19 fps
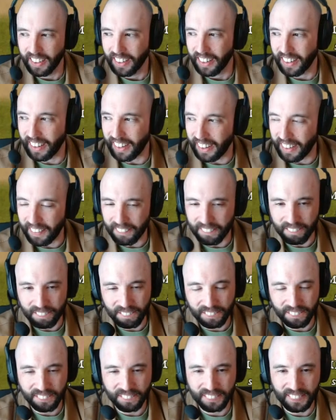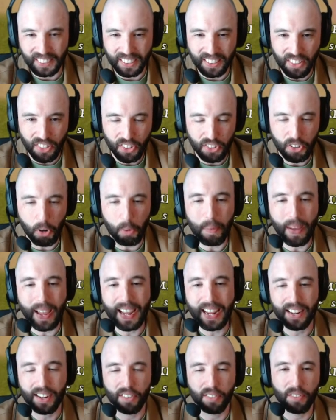the
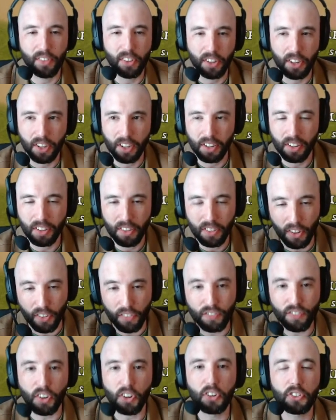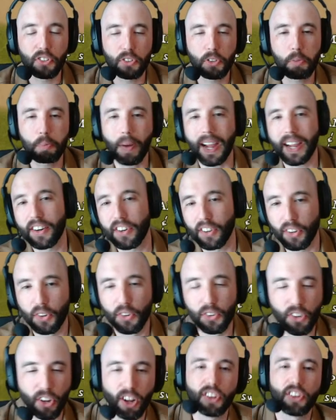domain of the first spider
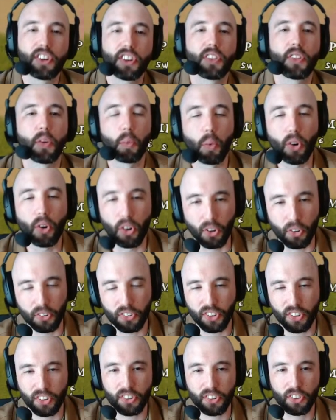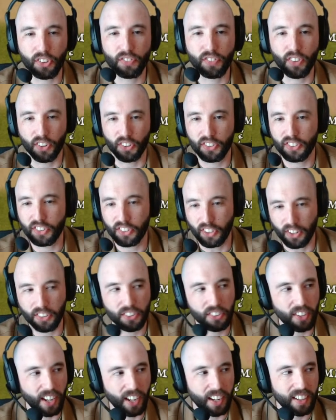who's haunted the world since the first
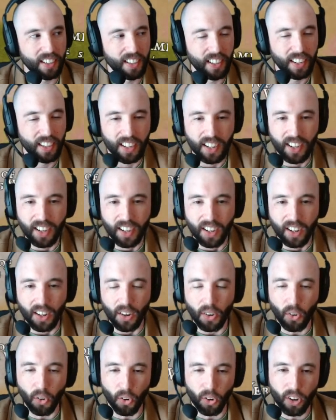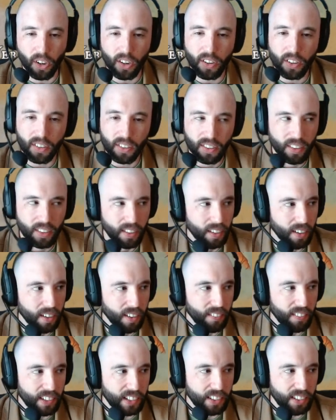sunset. Or
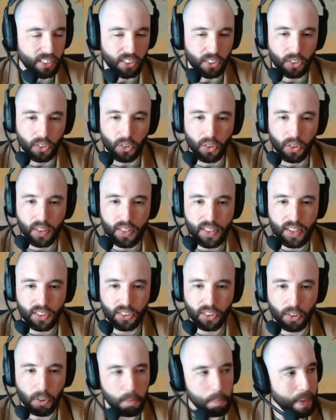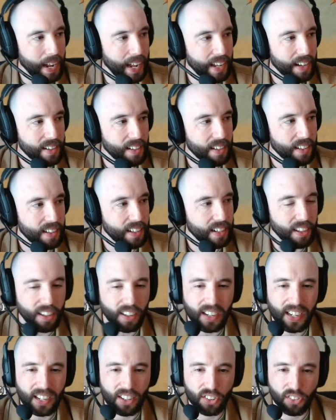we can do this little band in here
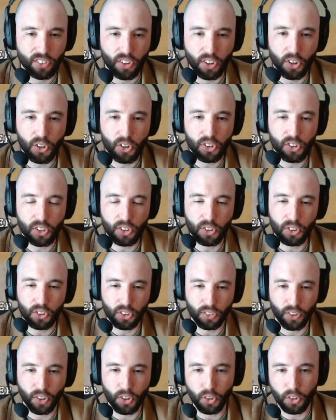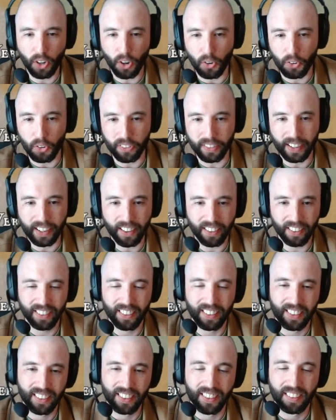is the Who Do's of Who Goes There.
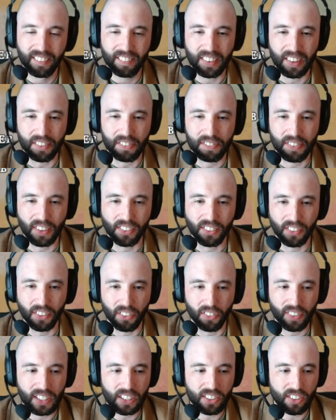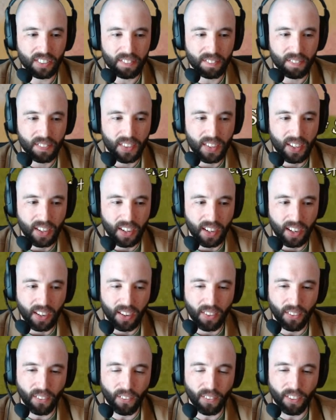Be a fun little region.
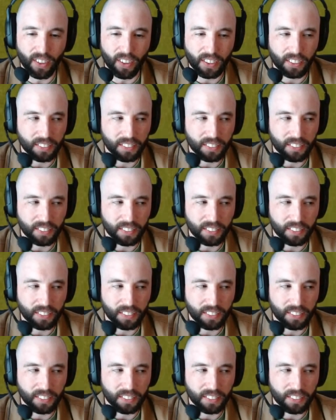Or